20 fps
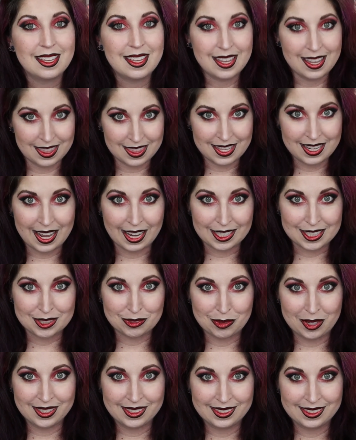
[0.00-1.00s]
in the next
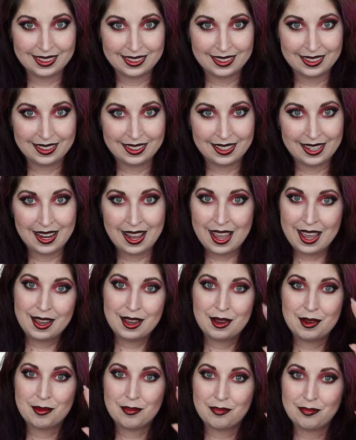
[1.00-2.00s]
one.
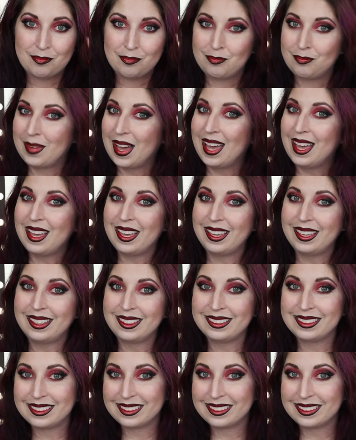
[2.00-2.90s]
Bye!